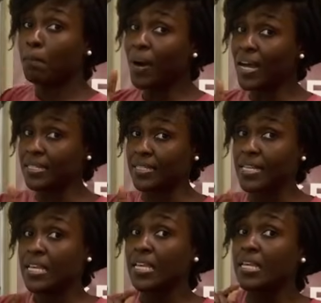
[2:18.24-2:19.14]
but
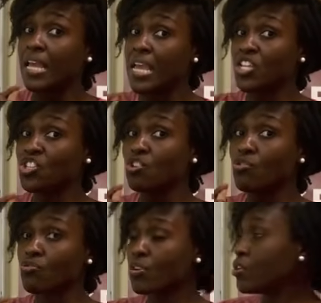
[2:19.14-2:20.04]
in Haitian
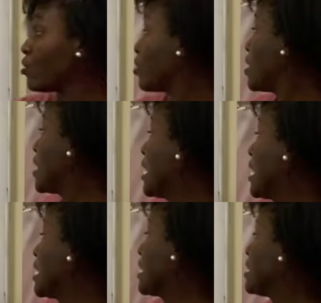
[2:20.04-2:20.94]
Creole,
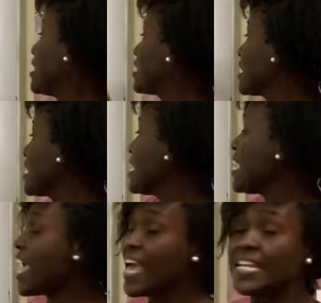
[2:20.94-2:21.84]
this
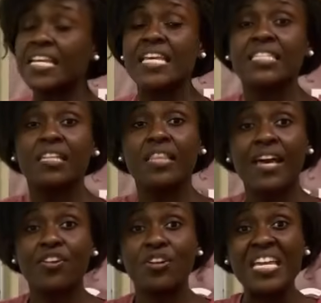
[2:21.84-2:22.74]
EN is a letter